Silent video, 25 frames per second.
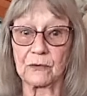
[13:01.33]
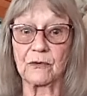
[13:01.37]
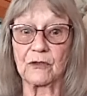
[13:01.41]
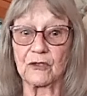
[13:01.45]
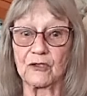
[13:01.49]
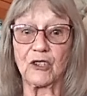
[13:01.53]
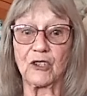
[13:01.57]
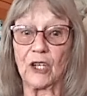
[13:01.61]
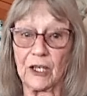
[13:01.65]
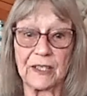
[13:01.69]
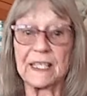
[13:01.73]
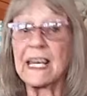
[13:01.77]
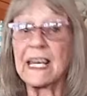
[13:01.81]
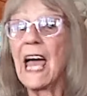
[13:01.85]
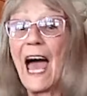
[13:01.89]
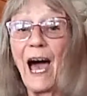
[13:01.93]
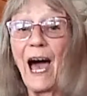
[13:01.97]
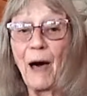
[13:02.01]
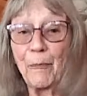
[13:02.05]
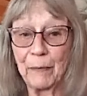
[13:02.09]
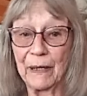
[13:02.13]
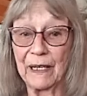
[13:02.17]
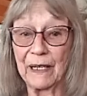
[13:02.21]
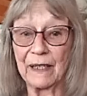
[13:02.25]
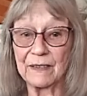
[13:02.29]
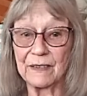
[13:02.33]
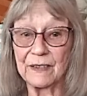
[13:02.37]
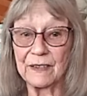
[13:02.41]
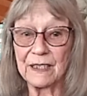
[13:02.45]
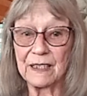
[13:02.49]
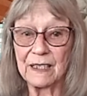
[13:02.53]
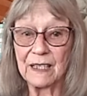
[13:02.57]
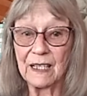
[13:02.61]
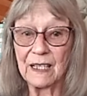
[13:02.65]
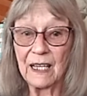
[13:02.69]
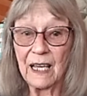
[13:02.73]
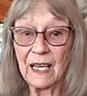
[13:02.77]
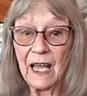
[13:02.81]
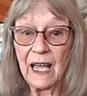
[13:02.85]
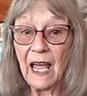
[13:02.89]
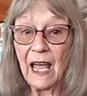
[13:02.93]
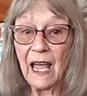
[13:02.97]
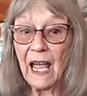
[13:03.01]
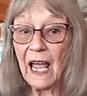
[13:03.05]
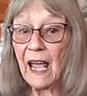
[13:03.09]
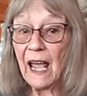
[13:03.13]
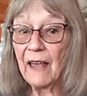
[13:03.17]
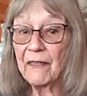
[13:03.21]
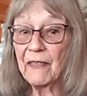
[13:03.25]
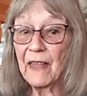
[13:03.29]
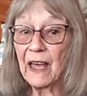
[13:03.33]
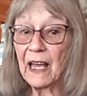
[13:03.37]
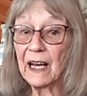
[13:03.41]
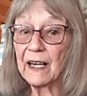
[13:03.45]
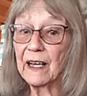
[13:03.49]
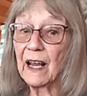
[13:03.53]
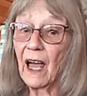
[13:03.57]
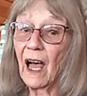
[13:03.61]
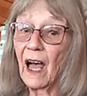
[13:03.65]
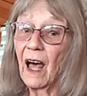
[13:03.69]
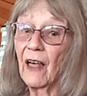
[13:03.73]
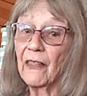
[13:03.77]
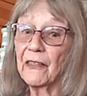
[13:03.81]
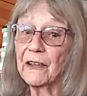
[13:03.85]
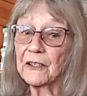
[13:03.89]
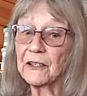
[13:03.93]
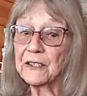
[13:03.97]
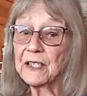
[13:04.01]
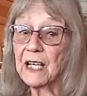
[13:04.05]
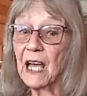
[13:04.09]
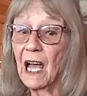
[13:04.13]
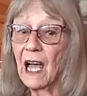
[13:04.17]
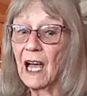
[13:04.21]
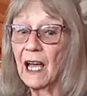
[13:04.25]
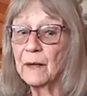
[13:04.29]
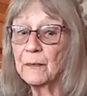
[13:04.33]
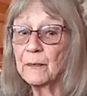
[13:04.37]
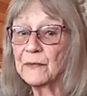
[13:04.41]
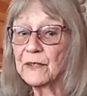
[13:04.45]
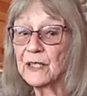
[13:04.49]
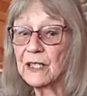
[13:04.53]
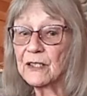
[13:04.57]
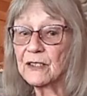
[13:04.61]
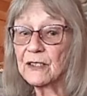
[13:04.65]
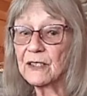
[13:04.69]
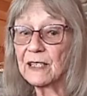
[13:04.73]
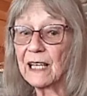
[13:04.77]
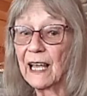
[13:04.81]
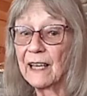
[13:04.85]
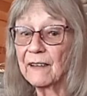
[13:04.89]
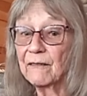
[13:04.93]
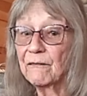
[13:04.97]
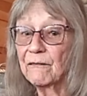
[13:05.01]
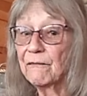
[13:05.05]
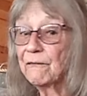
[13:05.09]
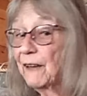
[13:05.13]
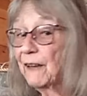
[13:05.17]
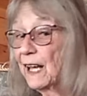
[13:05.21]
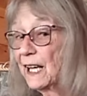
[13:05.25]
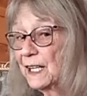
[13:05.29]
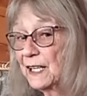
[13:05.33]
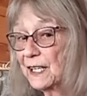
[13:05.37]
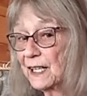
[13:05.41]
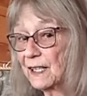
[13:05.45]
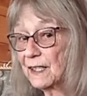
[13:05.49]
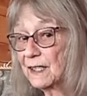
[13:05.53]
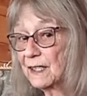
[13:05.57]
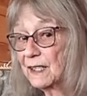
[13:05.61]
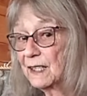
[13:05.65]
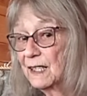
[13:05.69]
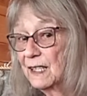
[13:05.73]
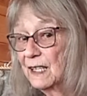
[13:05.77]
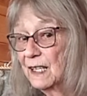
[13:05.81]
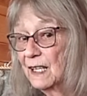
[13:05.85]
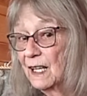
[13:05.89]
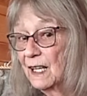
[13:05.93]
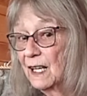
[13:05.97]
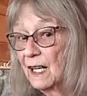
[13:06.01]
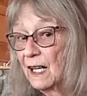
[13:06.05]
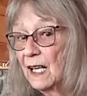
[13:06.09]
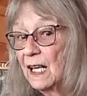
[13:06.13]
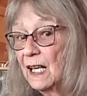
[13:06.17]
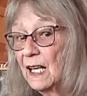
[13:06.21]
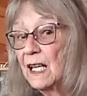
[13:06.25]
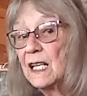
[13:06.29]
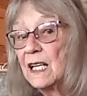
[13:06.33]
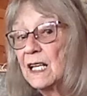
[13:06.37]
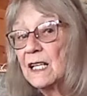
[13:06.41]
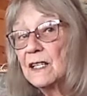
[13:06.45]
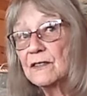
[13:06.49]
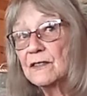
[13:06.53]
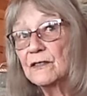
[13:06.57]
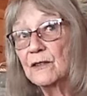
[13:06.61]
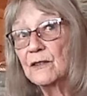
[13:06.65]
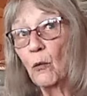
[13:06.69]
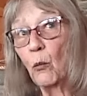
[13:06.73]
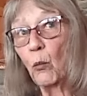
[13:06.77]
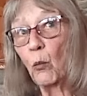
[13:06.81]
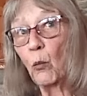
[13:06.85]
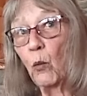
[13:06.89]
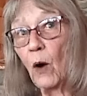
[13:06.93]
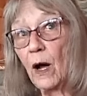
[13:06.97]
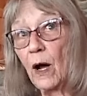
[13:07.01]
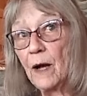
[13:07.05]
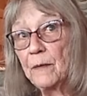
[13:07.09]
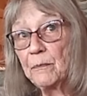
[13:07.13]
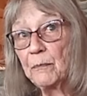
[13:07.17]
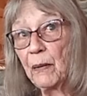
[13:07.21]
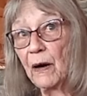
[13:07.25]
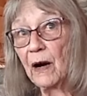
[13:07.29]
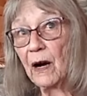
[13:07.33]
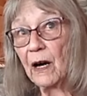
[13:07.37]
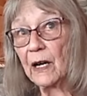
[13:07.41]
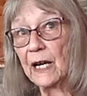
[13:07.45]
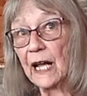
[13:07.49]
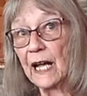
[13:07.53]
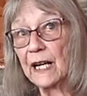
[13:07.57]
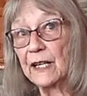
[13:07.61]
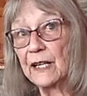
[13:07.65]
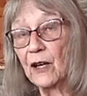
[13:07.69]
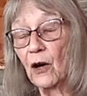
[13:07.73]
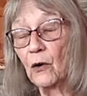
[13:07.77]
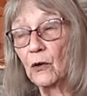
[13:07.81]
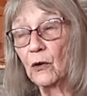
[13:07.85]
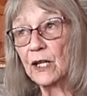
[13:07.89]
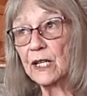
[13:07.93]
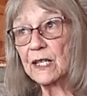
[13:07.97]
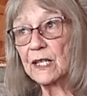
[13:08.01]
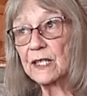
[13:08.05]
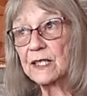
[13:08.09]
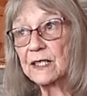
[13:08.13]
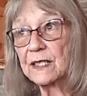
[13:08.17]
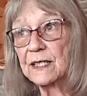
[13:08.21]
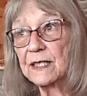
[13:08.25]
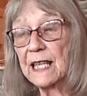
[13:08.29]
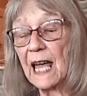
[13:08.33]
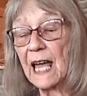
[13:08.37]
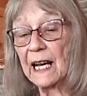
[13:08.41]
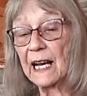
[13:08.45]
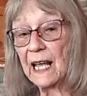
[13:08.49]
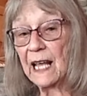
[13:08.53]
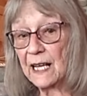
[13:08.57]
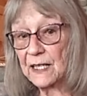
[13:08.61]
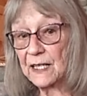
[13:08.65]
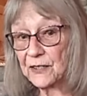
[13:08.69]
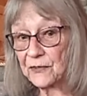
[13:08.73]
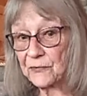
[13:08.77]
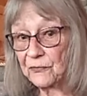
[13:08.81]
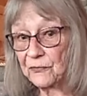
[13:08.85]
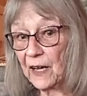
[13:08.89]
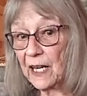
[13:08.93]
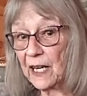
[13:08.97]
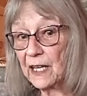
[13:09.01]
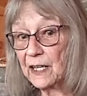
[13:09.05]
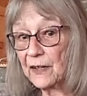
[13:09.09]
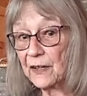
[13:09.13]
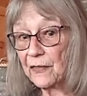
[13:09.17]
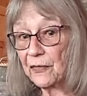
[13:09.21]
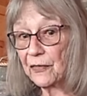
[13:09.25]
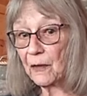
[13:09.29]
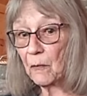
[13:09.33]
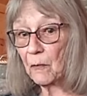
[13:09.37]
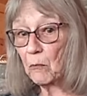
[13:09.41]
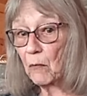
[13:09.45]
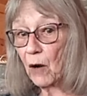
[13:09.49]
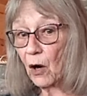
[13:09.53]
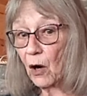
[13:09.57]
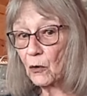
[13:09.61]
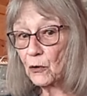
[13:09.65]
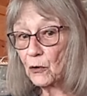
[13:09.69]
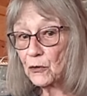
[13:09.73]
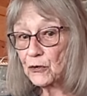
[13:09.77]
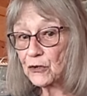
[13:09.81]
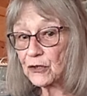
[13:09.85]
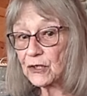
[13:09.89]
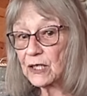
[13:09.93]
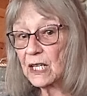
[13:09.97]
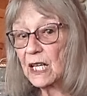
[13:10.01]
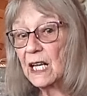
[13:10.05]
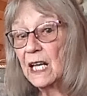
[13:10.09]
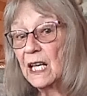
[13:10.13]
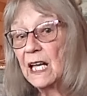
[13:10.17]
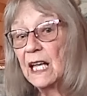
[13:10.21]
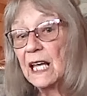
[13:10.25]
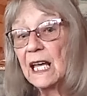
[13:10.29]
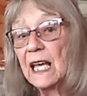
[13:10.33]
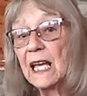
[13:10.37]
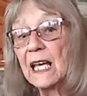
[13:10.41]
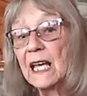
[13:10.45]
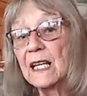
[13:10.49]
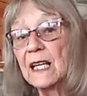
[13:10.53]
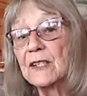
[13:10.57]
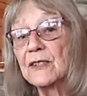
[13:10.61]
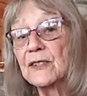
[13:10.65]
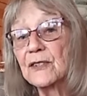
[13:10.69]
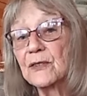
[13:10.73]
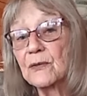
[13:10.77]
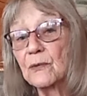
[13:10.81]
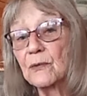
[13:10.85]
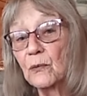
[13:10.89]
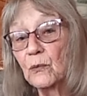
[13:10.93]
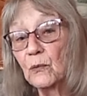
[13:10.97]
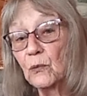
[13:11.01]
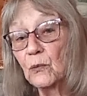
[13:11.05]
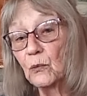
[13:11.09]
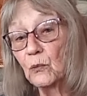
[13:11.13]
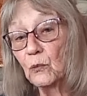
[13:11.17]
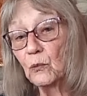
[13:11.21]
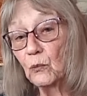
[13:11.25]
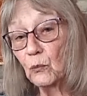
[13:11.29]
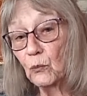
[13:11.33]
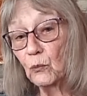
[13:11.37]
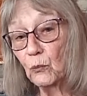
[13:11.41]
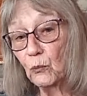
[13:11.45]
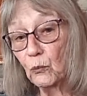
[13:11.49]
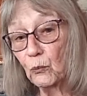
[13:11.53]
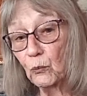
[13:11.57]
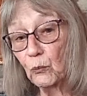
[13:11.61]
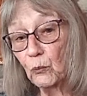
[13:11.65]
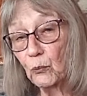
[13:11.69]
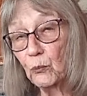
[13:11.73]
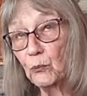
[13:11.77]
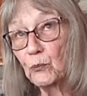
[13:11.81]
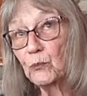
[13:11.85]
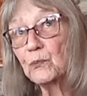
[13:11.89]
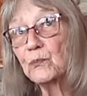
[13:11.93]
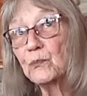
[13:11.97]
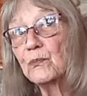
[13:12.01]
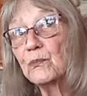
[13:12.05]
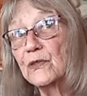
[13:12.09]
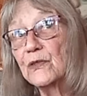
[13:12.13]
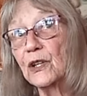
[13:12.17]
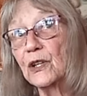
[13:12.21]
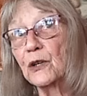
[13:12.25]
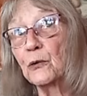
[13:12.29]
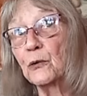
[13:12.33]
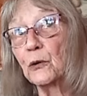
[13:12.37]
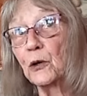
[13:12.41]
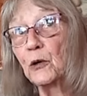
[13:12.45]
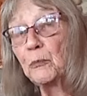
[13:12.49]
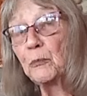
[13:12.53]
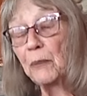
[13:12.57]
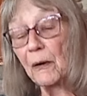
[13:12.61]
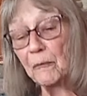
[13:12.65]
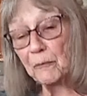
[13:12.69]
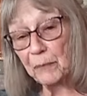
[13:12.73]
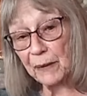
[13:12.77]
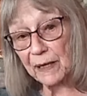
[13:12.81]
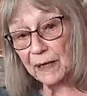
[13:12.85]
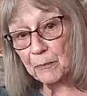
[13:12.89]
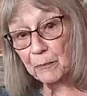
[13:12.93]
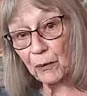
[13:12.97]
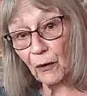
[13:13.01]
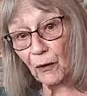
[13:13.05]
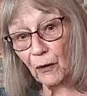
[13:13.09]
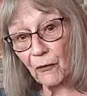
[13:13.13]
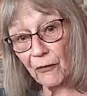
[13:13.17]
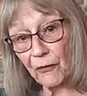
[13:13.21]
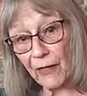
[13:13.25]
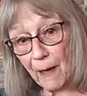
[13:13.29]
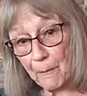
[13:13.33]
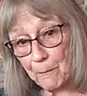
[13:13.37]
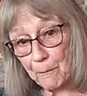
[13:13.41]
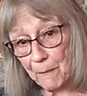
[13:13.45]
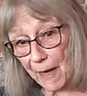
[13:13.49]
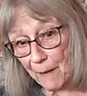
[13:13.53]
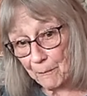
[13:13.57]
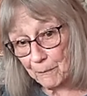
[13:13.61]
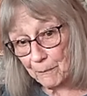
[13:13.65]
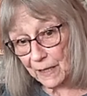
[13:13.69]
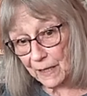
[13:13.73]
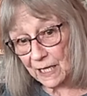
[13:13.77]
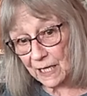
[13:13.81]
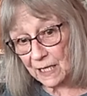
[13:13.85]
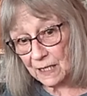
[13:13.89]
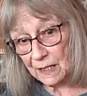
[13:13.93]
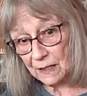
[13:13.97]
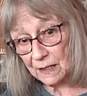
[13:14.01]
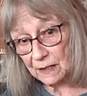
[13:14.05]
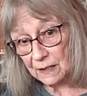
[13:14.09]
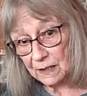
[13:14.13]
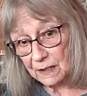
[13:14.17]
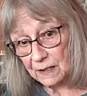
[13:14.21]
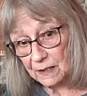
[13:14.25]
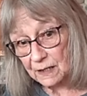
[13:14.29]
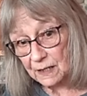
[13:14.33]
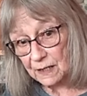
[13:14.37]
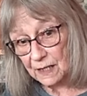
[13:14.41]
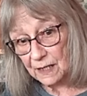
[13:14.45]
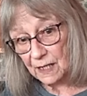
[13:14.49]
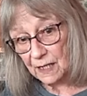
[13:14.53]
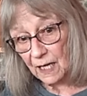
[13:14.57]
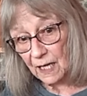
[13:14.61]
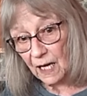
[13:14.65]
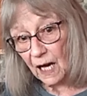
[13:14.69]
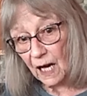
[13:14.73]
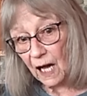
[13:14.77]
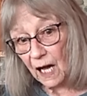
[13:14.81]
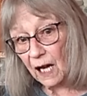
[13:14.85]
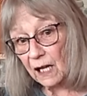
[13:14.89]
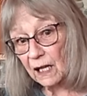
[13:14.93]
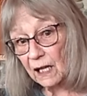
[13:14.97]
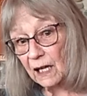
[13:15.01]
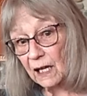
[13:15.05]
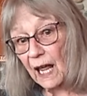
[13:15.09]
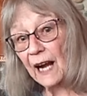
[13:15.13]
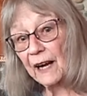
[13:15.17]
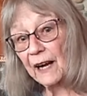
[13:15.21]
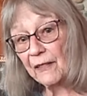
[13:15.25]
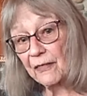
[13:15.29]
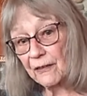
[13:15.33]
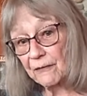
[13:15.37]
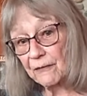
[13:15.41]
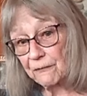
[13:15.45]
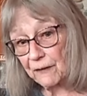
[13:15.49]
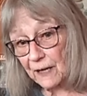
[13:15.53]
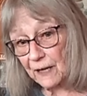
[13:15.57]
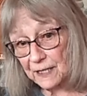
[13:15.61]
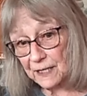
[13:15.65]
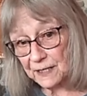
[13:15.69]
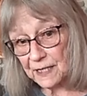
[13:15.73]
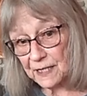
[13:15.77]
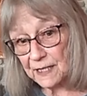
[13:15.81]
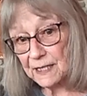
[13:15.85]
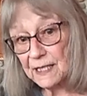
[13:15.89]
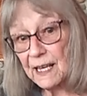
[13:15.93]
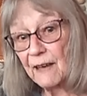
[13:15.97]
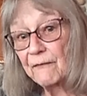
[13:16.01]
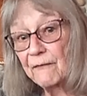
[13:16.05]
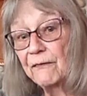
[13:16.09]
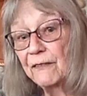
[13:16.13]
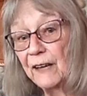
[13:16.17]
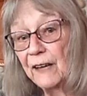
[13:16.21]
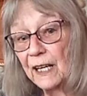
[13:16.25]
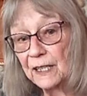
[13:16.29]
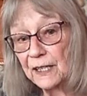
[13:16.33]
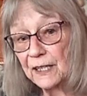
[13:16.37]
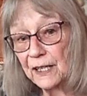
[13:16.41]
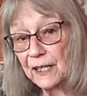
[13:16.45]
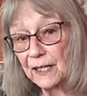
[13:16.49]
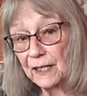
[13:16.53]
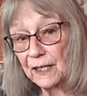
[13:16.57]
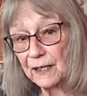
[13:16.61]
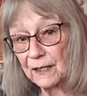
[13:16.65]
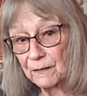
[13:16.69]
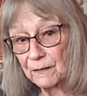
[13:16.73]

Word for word: just happened. And then other times it's like faded. The one part I notice that has faded the most is the group of people that met me. A lot of the faces have faded.